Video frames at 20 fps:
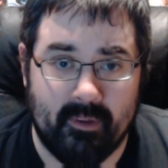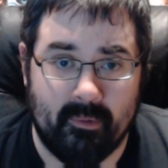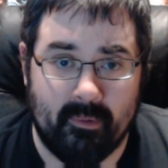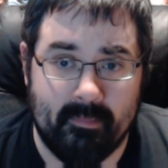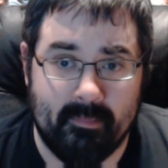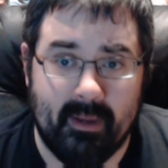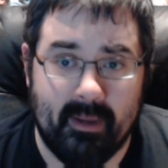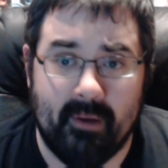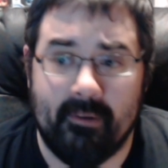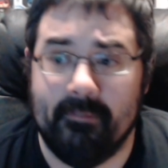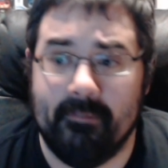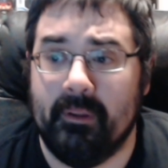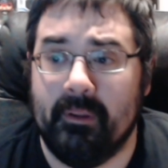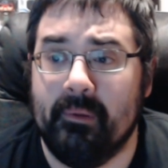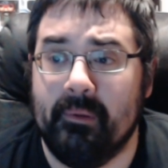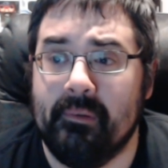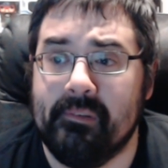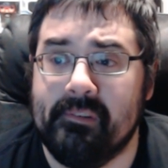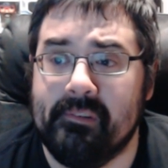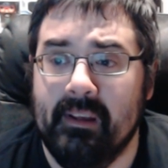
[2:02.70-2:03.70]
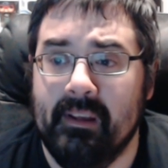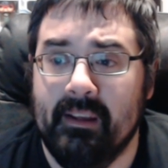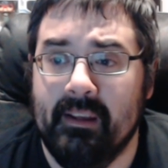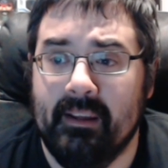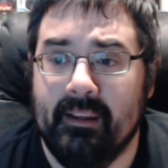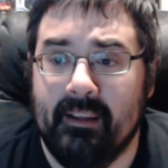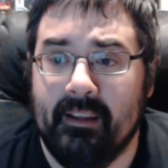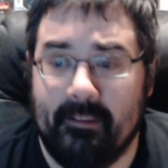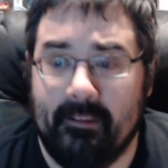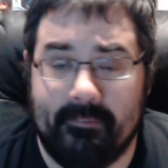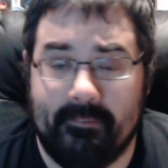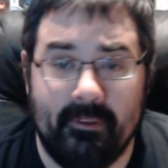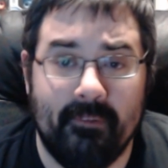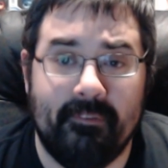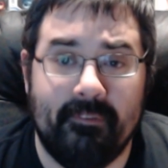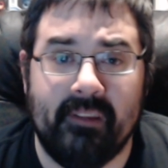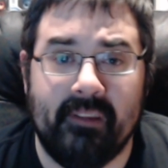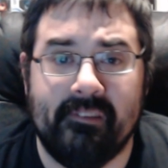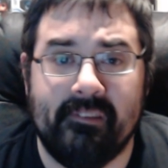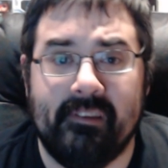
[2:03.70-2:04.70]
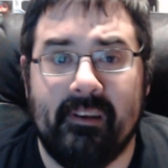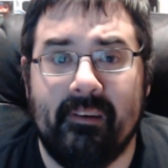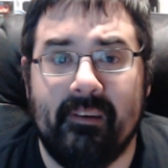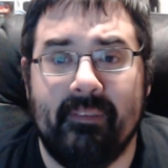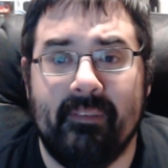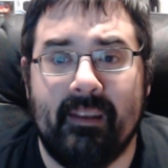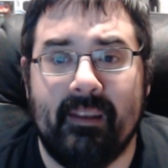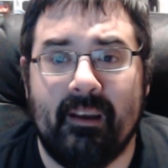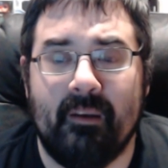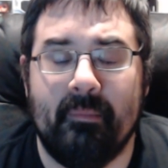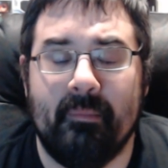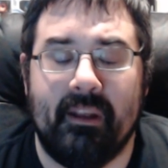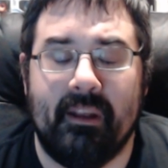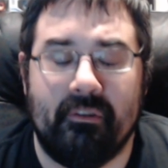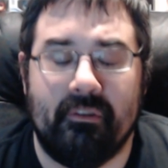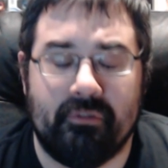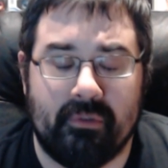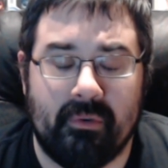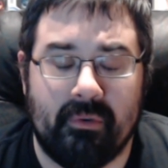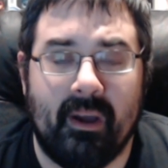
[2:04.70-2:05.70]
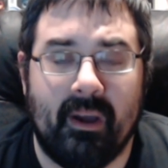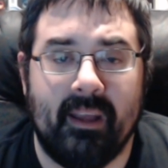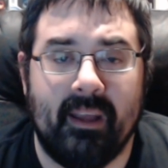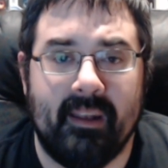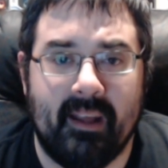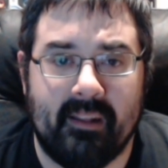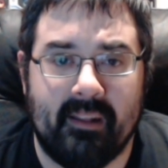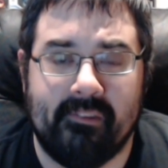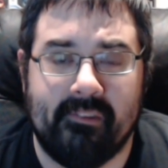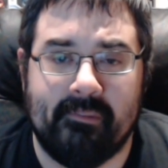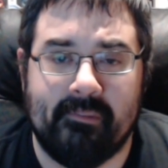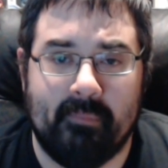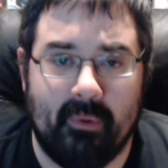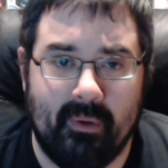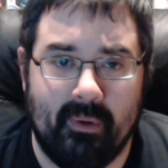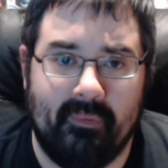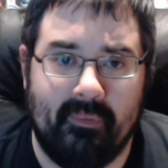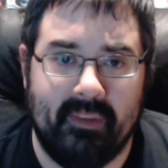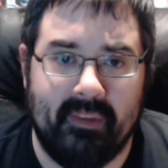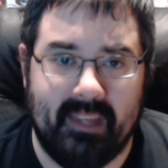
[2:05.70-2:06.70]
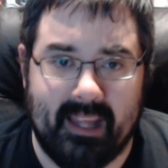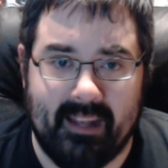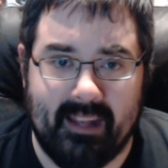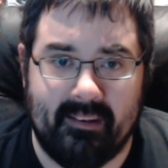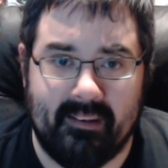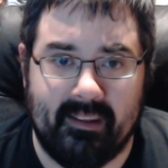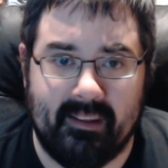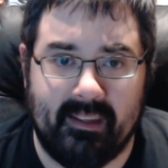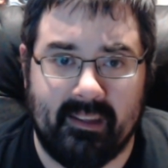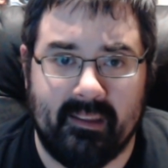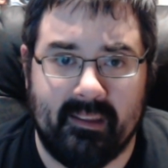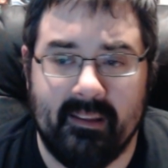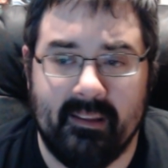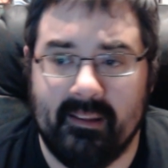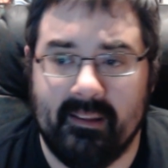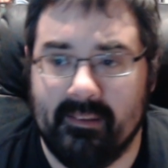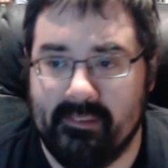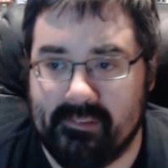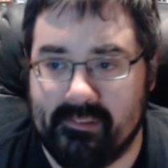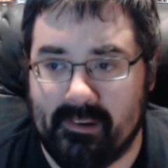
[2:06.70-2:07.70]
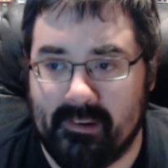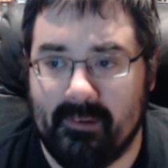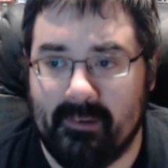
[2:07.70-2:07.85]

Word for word: with my reviews a few things here and there, but I try not to spoil the ending. So,